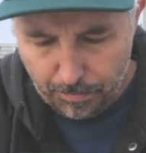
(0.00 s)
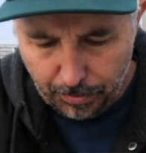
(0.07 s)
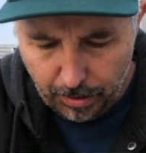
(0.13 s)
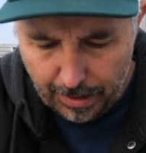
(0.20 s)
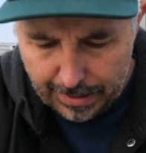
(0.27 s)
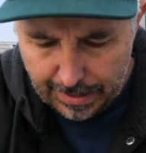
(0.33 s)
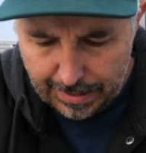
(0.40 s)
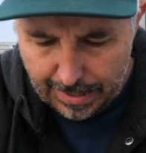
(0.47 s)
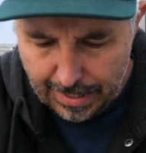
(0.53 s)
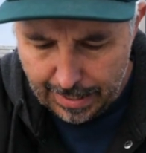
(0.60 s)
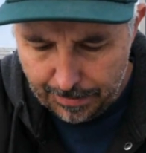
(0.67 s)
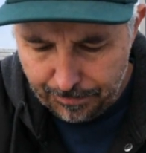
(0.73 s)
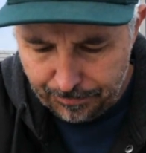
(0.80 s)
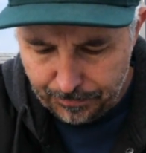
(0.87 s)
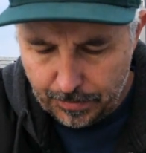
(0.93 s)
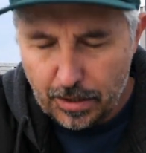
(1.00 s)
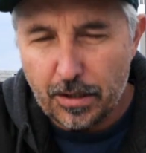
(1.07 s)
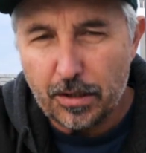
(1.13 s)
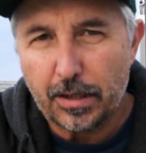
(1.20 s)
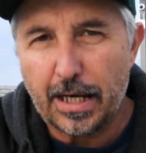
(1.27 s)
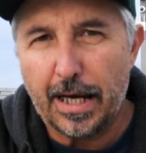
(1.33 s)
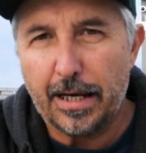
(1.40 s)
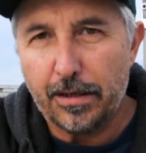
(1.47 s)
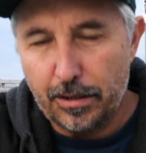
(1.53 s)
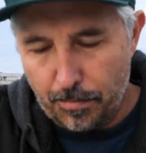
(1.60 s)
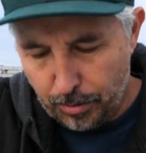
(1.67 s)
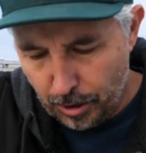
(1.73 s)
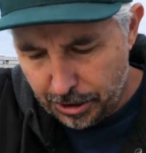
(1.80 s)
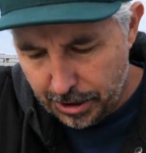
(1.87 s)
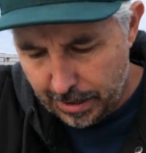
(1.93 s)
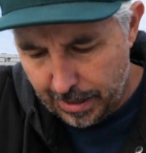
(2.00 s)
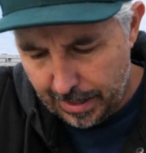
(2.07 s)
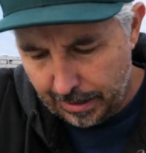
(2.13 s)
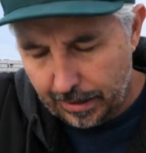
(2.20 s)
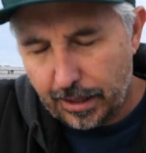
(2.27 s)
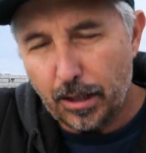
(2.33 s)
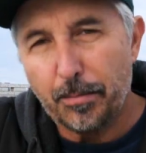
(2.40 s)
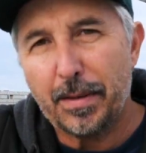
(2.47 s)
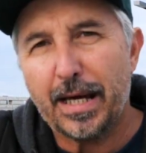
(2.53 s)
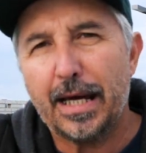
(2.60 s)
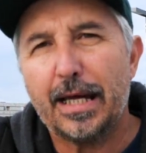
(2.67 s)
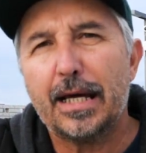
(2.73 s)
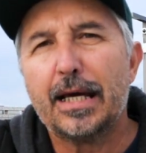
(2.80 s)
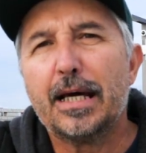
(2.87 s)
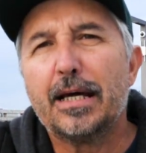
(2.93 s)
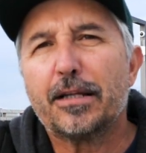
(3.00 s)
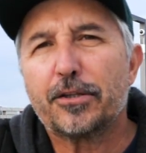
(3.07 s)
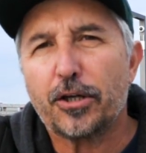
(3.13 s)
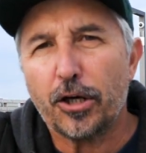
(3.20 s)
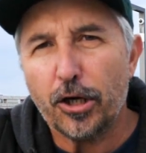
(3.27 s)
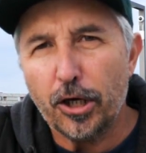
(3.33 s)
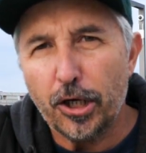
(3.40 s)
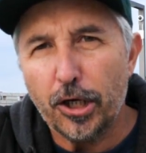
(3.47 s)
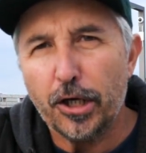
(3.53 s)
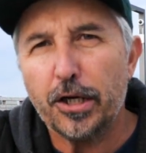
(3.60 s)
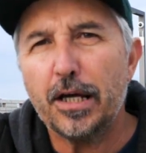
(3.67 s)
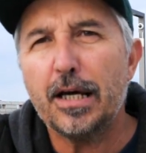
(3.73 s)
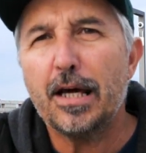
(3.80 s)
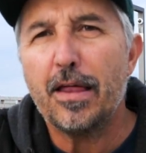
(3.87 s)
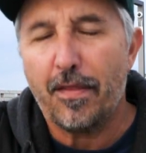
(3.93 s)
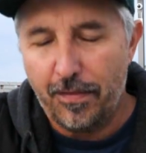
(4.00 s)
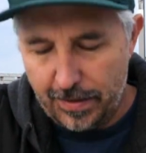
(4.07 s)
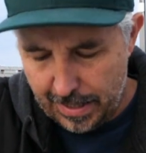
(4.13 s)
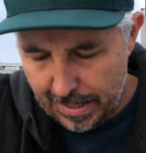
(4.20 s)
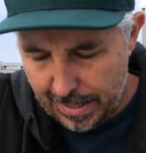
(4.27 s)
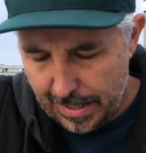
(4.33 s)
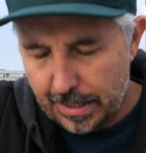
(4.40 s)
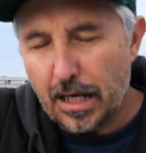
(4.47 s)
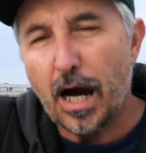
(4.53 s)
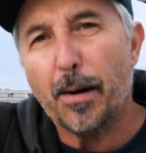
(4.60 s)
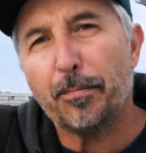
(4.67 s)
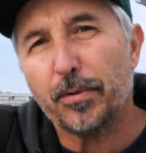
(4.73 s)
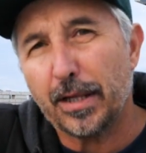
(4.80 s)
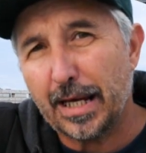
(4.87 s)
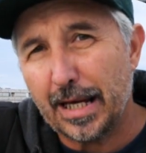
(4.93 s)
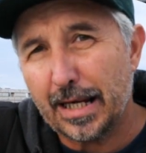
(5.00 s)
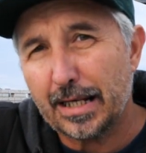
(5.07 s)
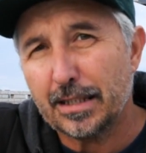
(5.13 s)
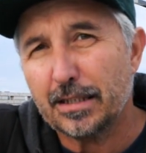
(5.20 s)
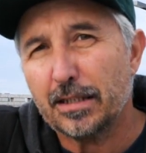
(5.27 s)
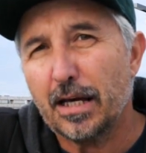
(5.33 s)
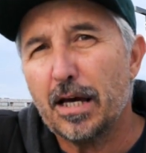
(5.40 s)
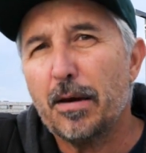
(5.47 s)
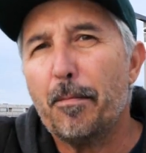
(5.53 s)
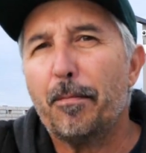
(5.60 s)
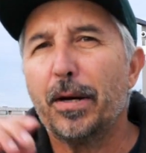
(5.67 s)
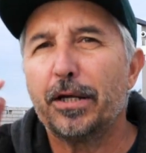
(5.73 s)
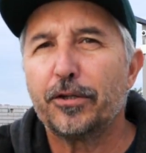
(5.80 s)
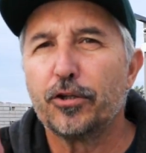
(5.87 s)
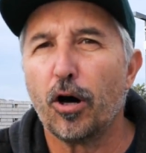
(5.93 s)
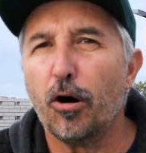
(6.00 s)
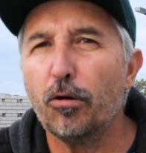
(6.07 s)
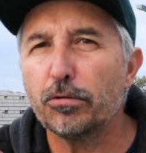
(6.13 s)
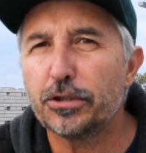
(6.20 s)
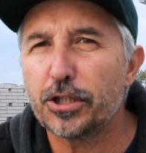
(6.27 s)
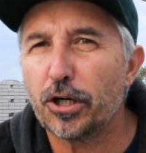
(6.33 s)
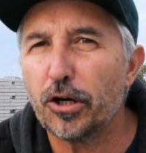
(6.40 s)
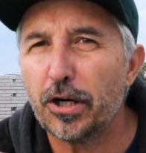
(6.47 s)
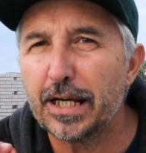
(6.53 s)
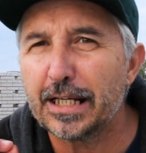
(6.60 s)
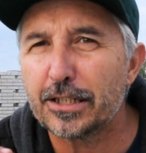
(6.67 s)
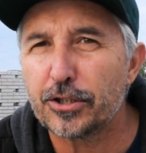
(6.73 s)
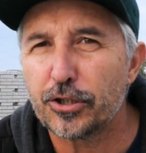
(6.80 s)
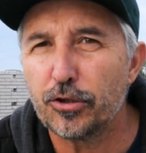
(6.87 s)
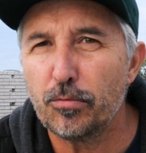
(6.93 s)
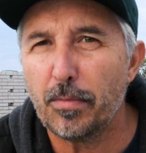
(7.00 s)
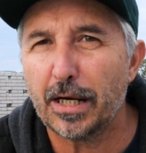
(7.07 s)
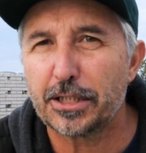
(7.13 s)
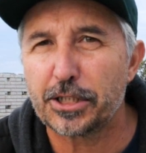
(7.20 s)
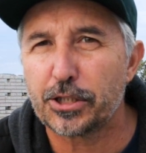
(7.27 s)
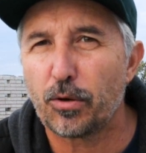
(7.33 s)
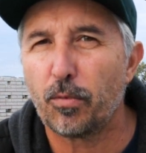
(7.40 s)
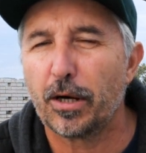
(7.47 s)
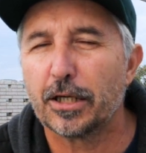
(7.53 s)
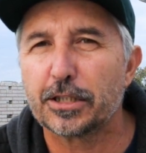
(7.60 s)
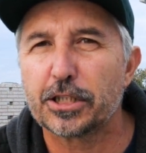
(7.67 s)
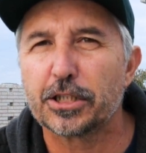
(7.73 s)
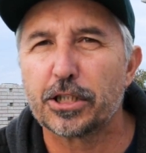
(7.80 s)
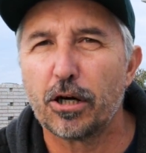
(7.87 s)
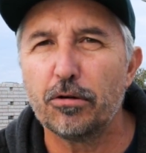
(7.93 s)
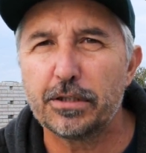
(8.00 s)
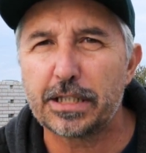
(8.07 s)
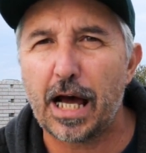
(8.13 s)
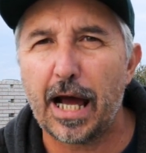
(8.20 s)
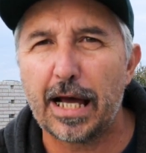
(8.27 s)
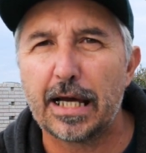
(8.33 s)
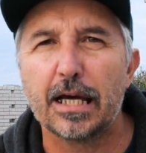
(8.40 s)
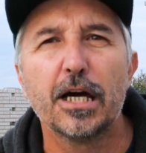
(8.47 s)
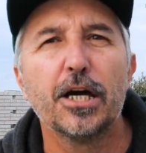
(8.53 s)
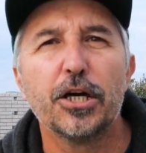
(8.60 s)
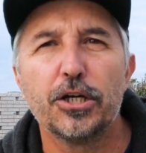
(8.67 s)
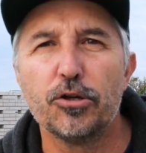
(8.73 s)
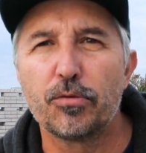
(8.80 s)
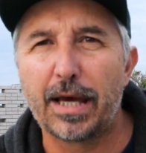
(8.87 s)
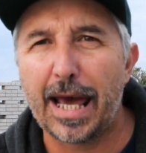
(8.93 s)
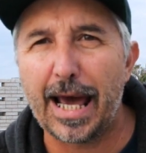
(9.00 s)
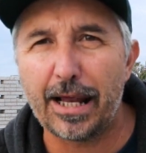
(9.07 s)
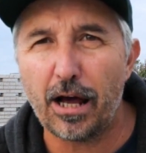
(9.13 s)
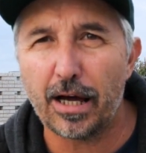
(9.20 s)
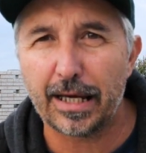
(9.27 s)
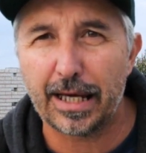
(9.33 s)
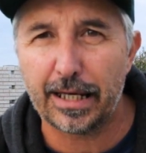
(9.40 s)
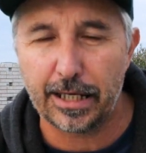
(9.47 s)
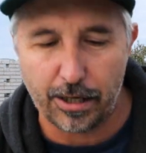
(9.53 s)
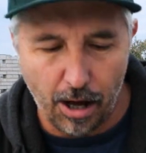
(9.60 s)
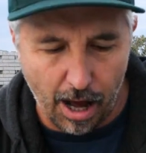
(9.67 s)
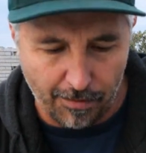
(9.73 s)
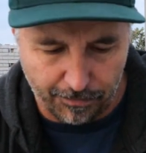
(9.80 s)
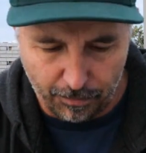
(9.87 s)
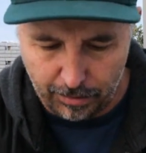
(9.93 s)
you plug it in, okay, you push it in a little bit, turn the coupling, but don't turn it too much to where it's so tight you cannot get it off,